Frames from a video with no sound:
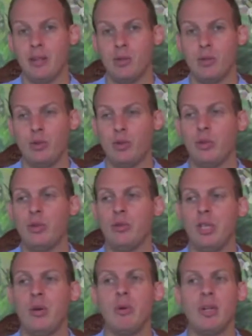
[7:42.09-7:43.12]
So you
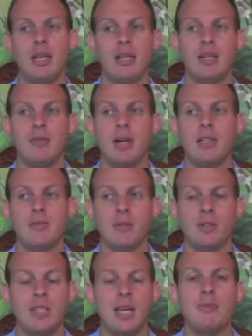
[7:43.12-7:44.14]
really want to get it right the
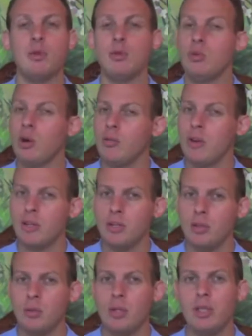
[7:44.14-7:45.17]
first time, so don't rush
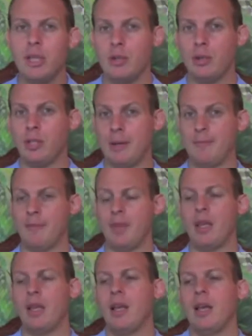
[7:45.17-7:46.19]
into it, take your time.
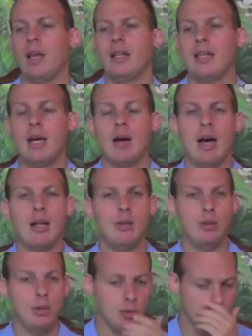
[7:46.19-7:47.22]
Now, how do
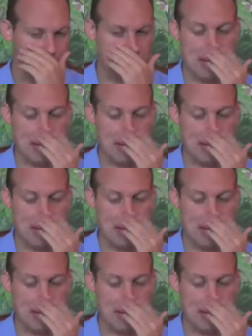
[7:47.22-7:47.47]
you